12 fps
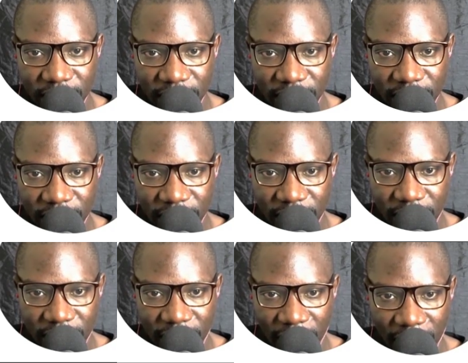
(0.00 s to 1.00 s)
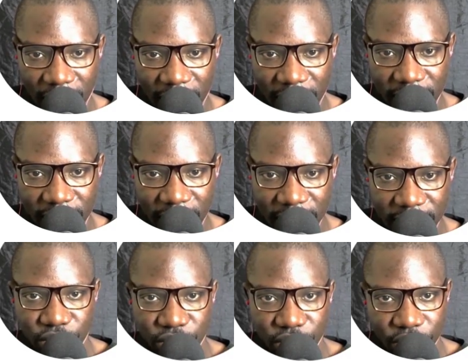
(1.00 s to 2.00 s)
and then next.
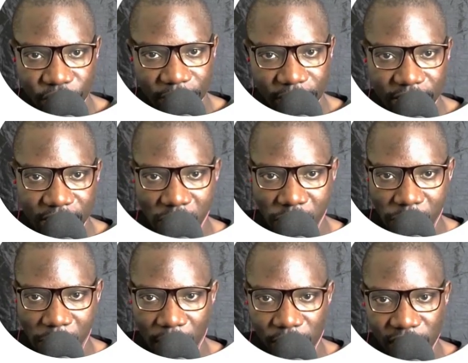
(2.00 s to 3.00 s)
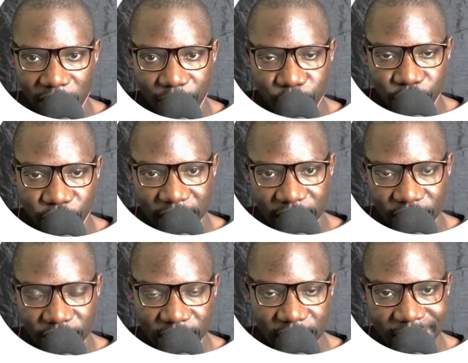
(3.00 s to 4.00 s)
You'll input your DDoS
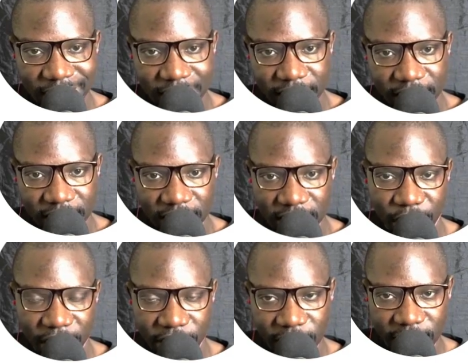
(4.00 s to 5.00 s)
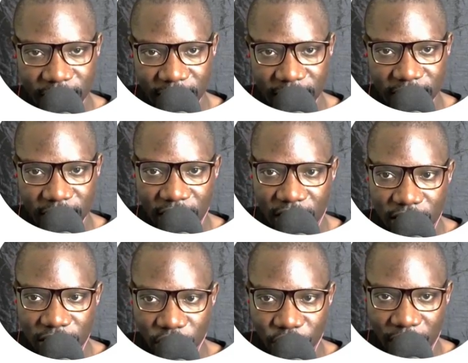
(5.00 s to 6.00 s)
details right there. So you have to go
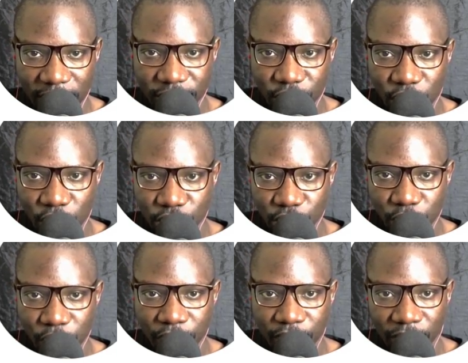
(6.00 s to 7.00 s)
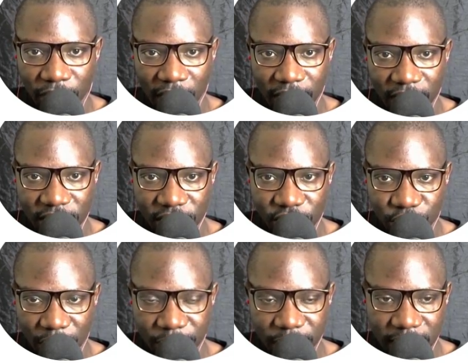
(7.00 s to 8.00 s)
to the DDoS website, DDoS
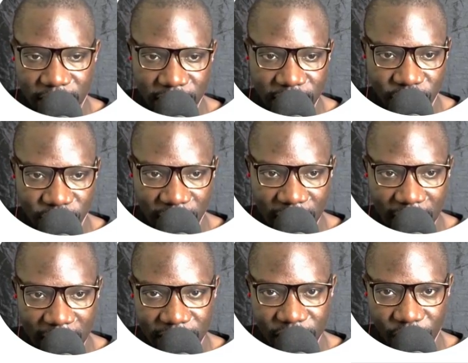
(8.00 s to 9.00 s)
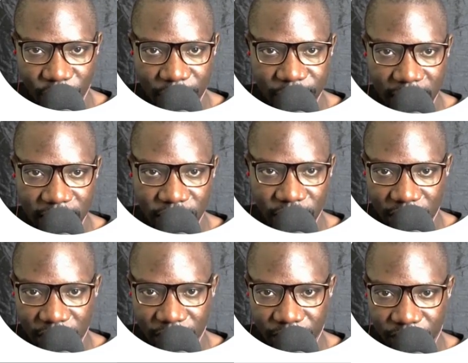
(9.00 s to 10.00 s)
guard website. You can come back here.
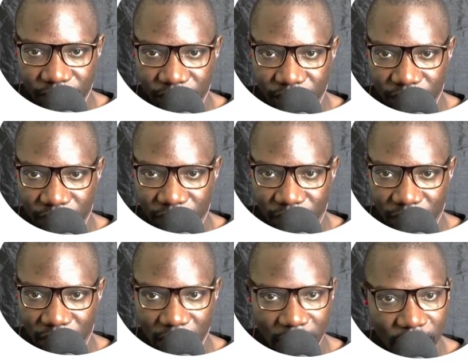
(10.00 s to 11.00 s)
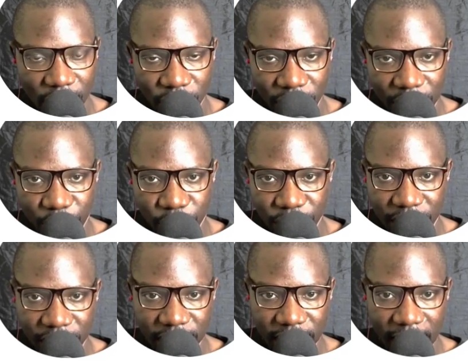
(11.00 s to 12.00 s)
You can put in the access
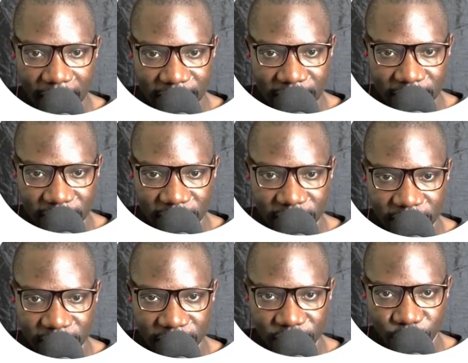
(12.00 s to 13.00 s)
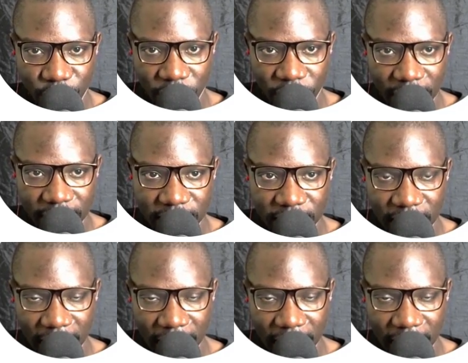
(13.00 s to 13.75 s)
details to authorize Ispmanager.